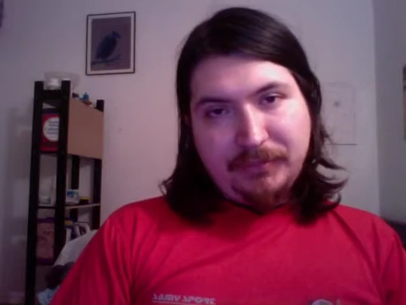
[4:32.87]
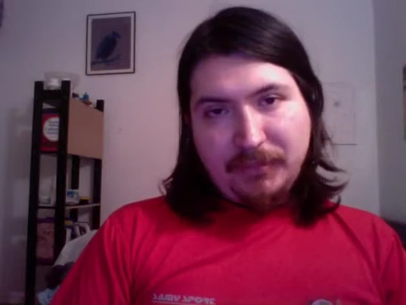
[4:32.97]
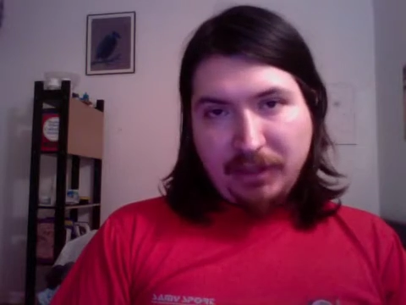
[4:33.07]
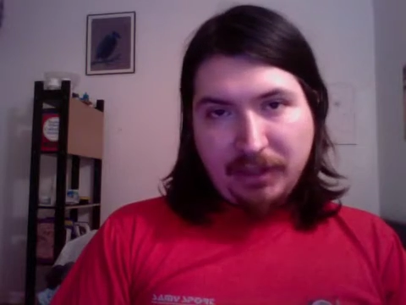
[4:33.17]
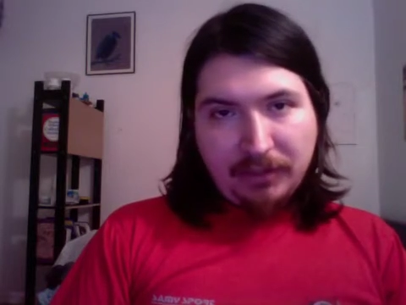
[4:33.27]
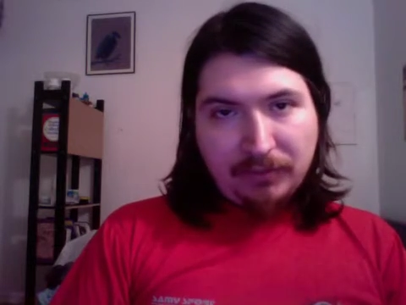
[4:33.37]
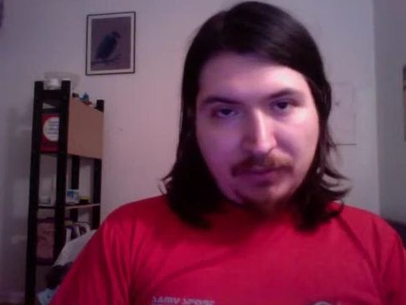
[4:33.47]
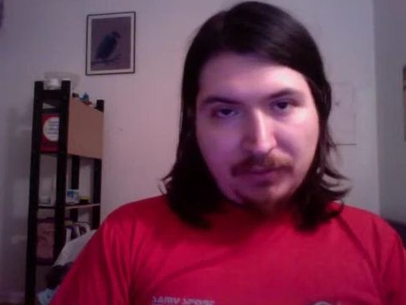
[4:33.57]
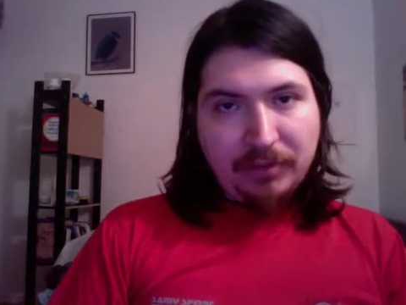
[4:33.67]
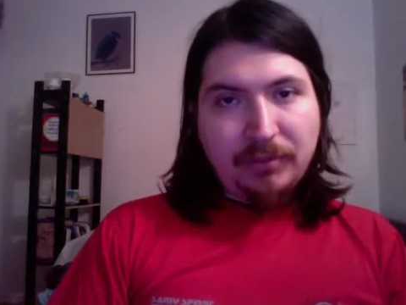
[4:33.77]
Not
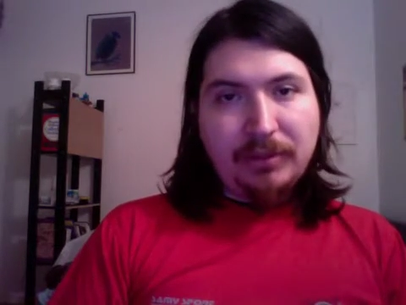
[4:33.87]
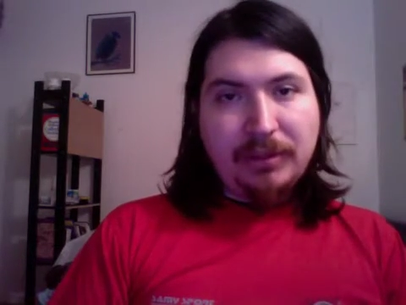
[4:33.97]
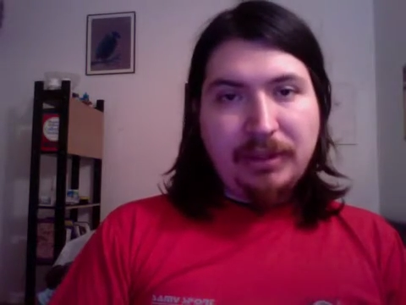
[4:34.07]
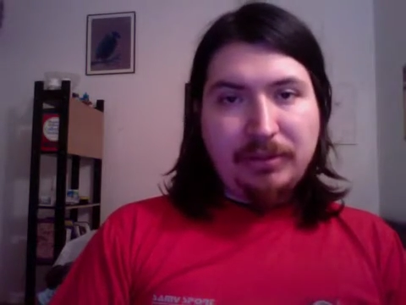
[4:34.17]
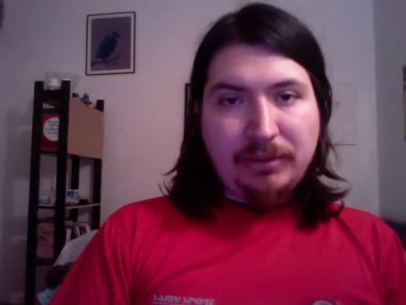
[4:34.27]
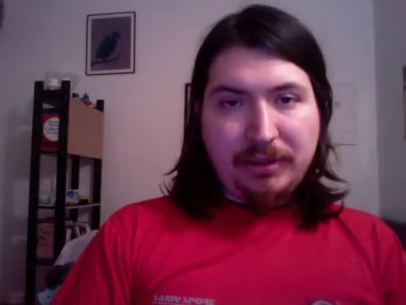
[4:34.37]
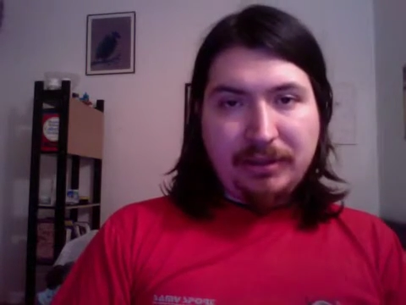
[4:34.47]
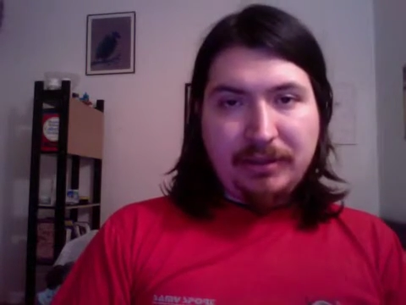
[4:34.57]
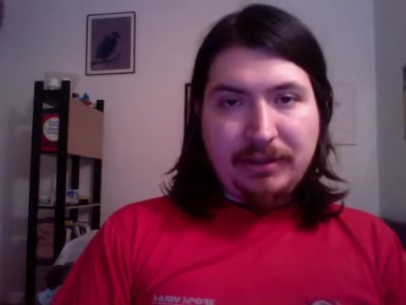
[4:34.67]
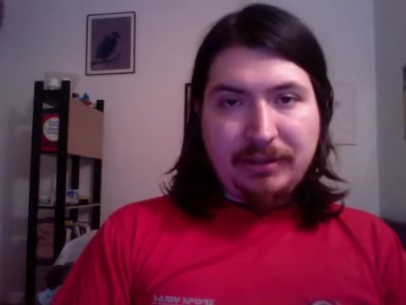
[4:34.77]
everywhere in the world
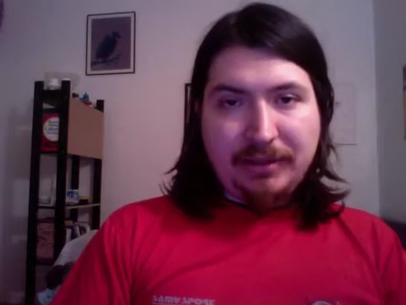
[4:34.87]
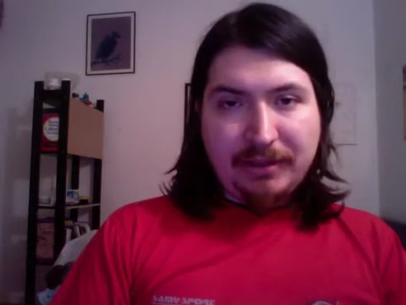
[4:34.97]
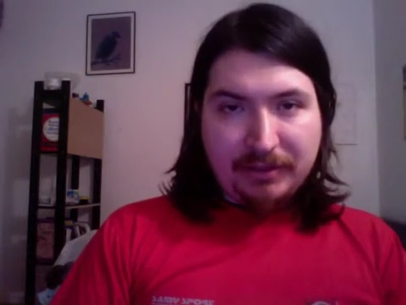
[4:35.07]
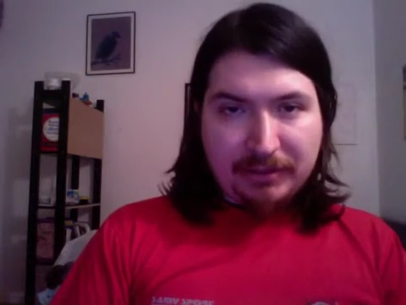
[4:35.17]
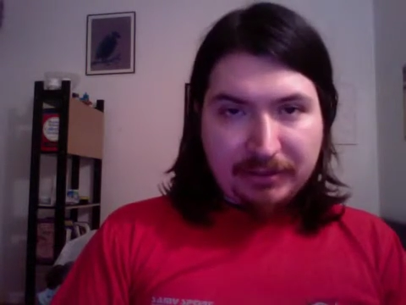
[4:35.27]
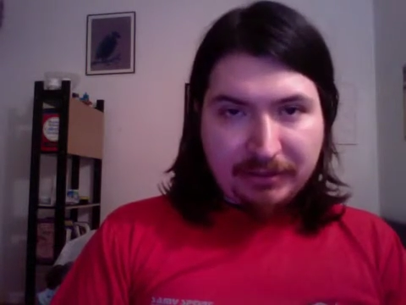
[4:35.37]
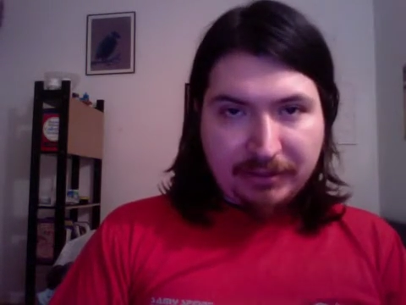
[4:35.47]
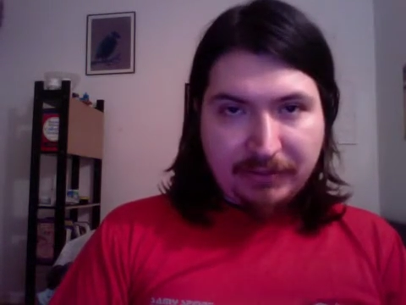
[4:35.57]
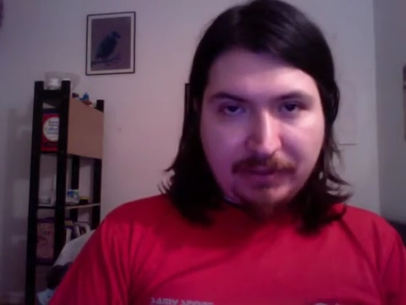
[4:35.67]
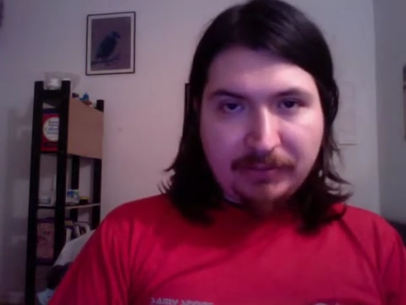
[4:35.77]
equally is technology
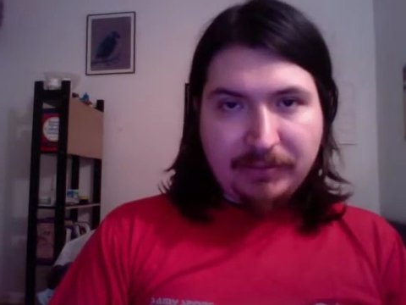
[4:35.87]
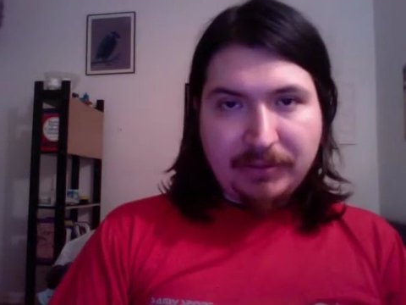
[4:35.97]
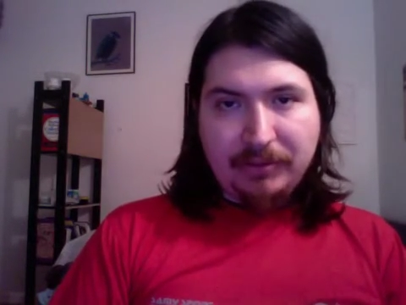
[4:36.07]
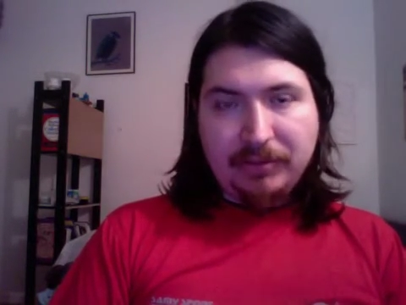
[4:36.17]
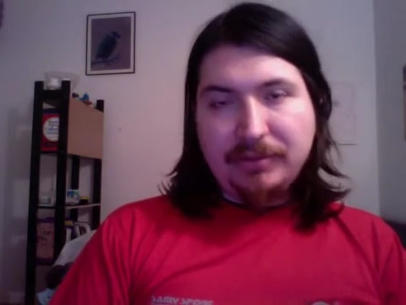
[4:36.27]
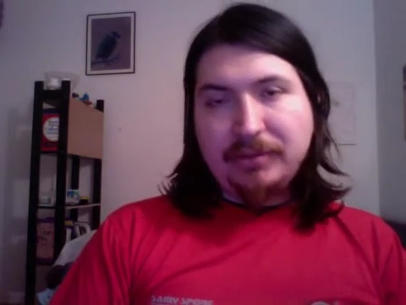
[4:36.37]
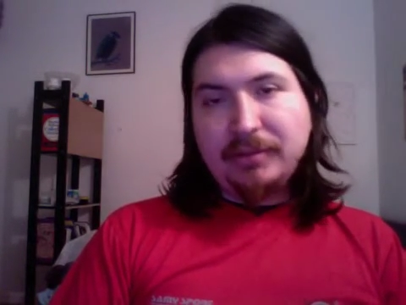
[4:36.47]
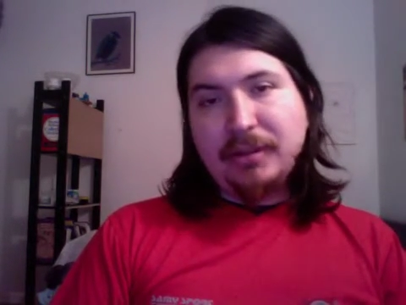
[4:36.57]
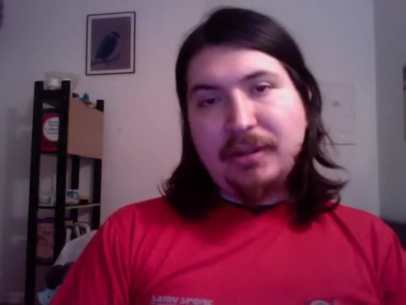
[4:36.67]
developed and used